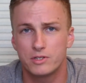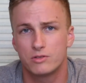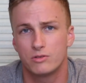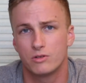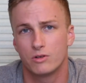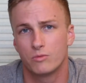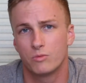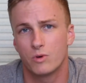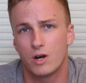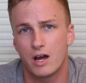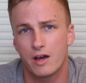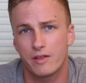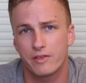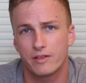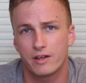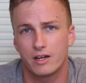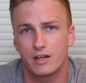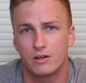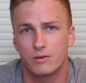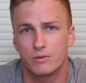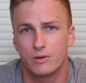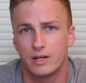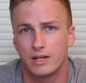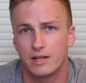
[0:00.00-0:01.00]
to a Roth
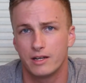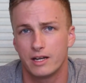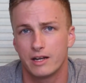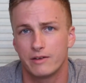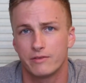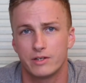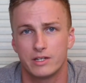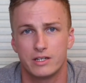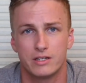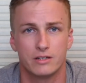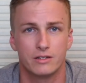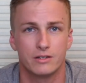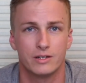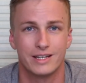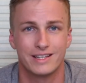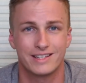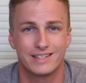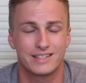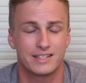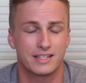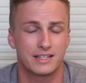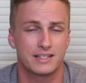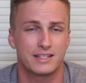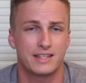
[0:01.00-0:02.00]
IRA every year is
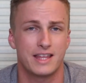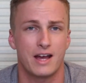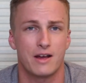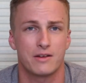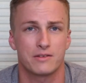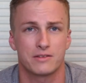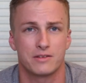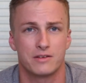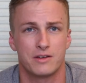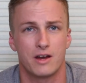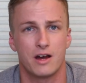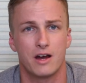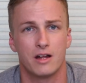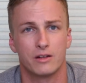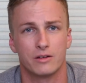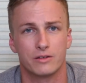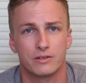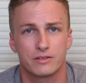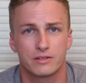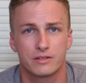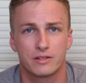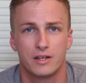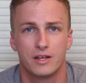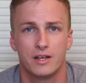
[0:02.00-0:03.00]

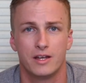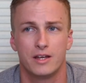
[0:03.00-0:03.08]
$6,000.